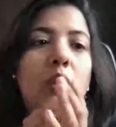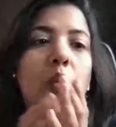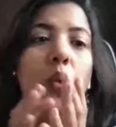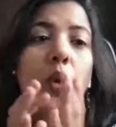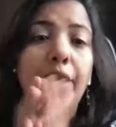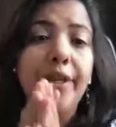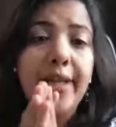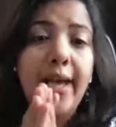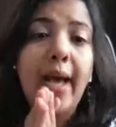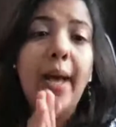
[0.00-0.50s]

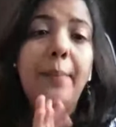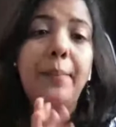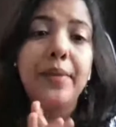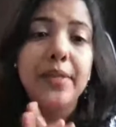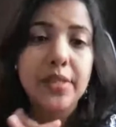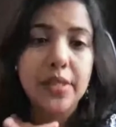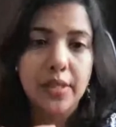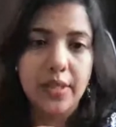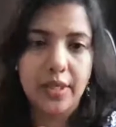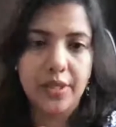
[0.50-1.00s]
what
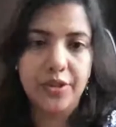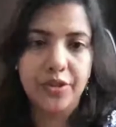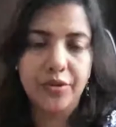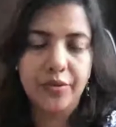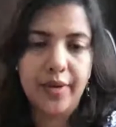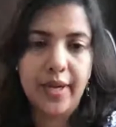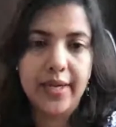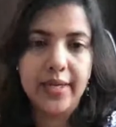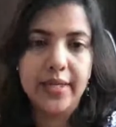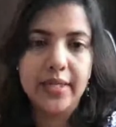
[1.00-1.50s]
happens with
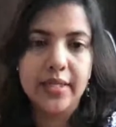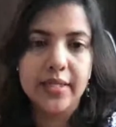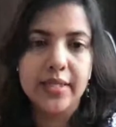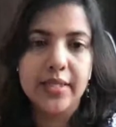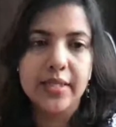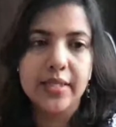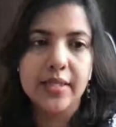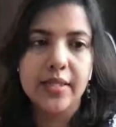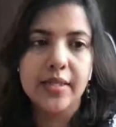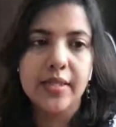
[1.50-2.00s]

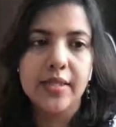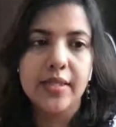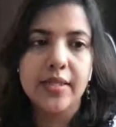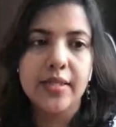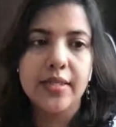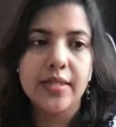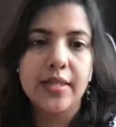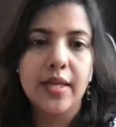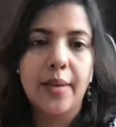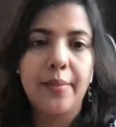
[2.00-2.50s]
arthritis
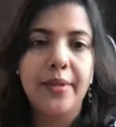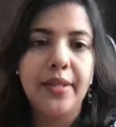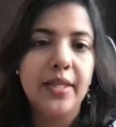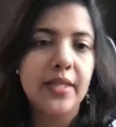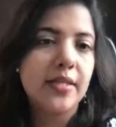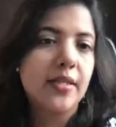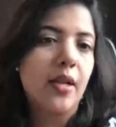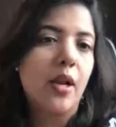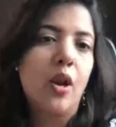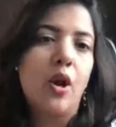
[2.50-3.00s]
is, I mean,
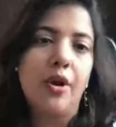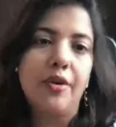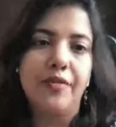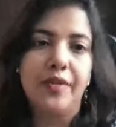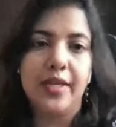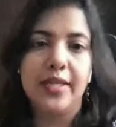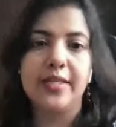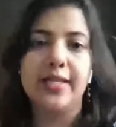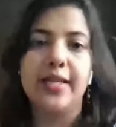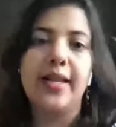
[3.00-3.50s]
there's a lot of
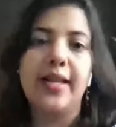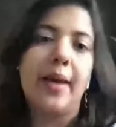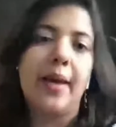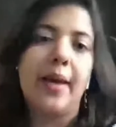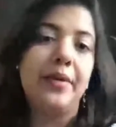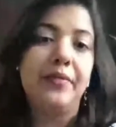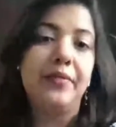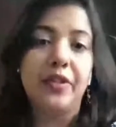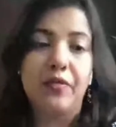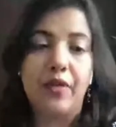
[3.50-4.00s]
things that
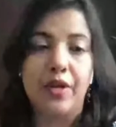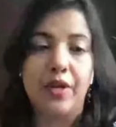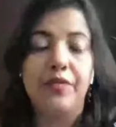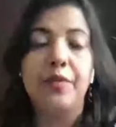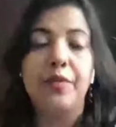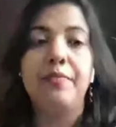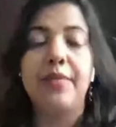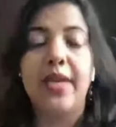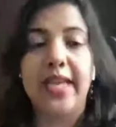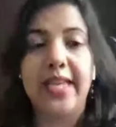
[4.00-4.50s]
happen, but one of
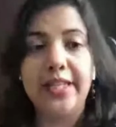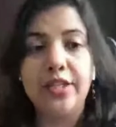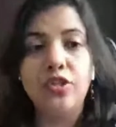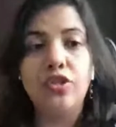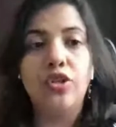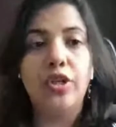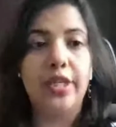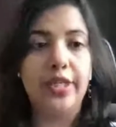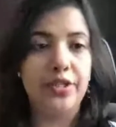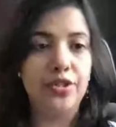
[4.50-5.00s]
the main
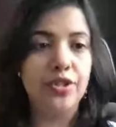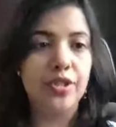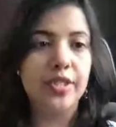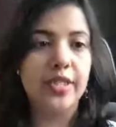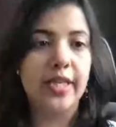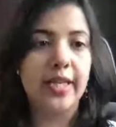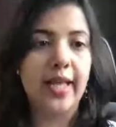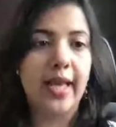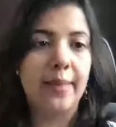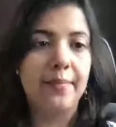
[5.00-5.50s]
changes
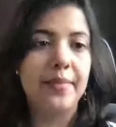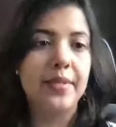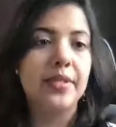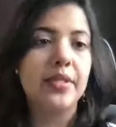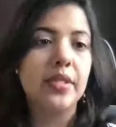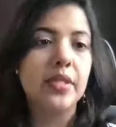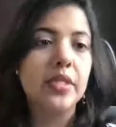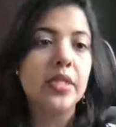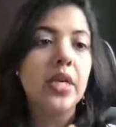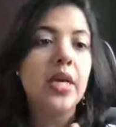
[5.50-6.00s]
that
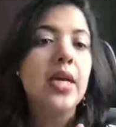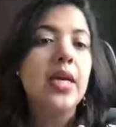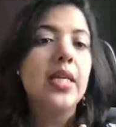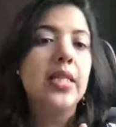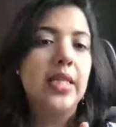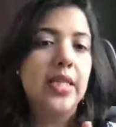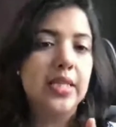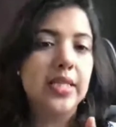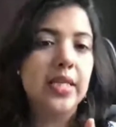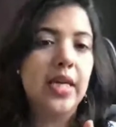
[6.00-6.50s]
happens is
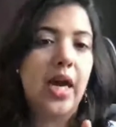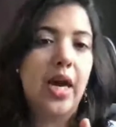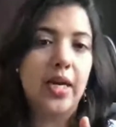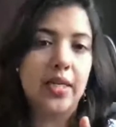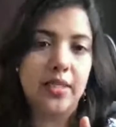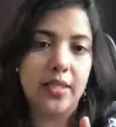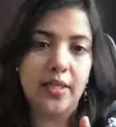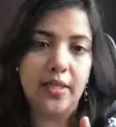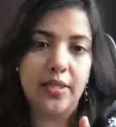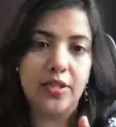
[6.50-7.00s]
this
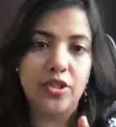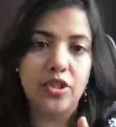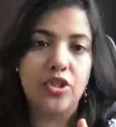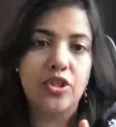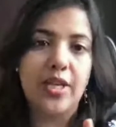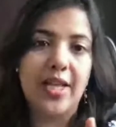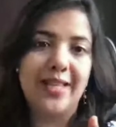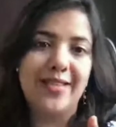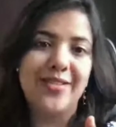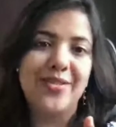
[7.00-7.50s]
cartilage
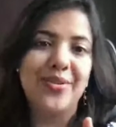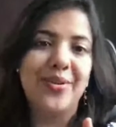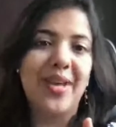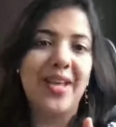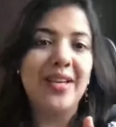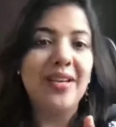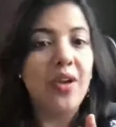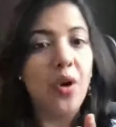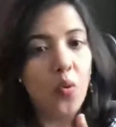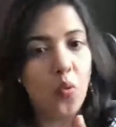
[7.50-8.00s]
tends to
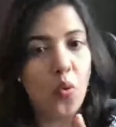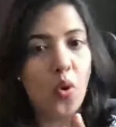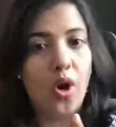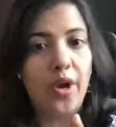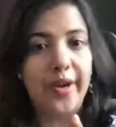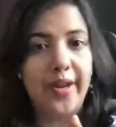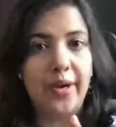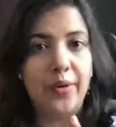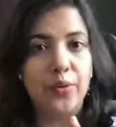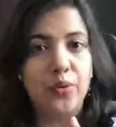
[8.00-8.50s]
get
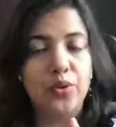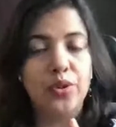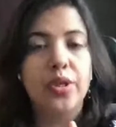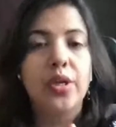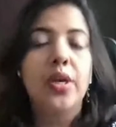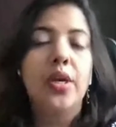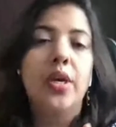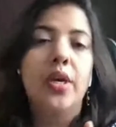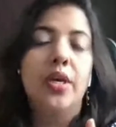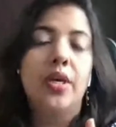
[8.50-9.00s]
worn out,
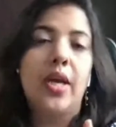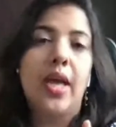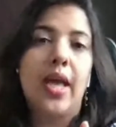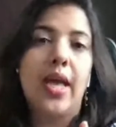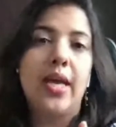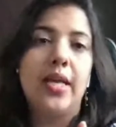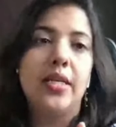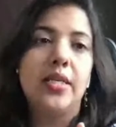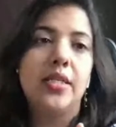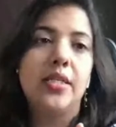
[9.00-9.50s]

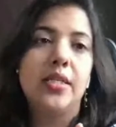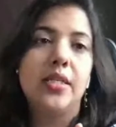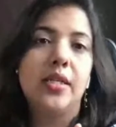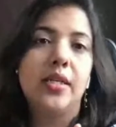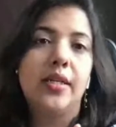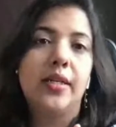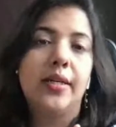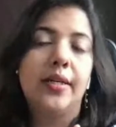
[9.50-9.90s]
and